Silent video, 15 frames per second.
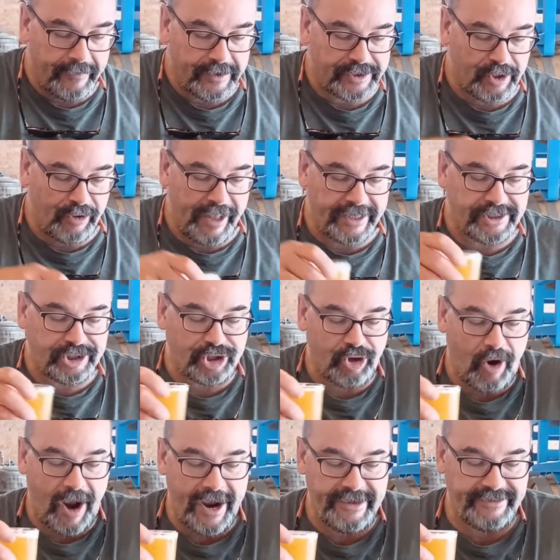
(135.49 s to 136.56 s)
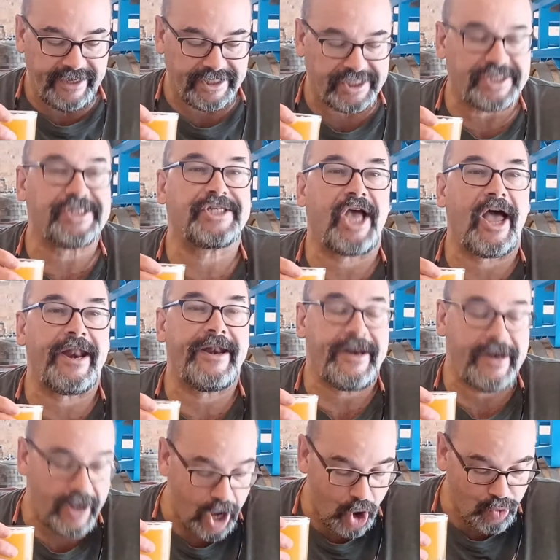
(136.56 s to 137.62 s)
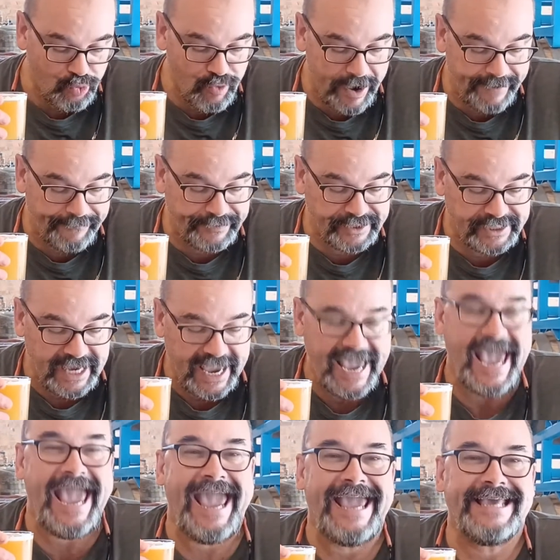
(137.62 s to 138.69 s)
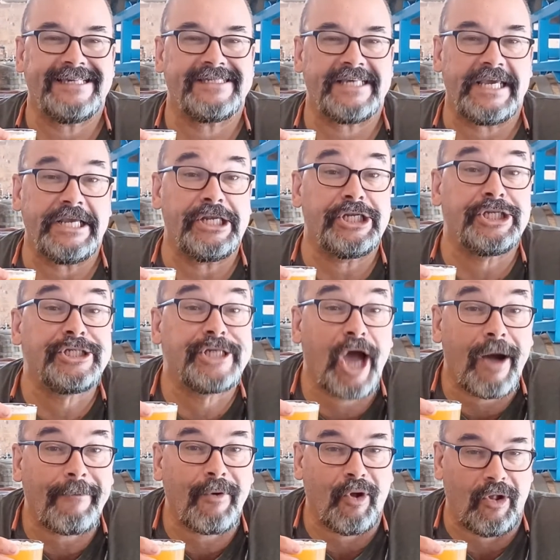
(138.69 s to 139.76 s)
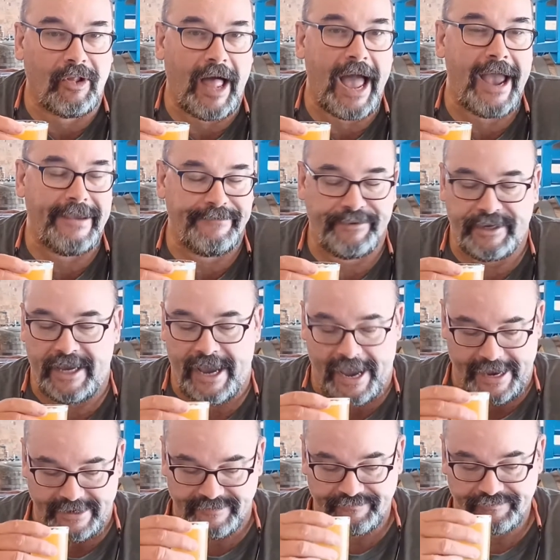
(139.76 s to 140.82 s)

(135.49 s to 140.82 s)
So let's try the Sunrips Hazy Double IPA.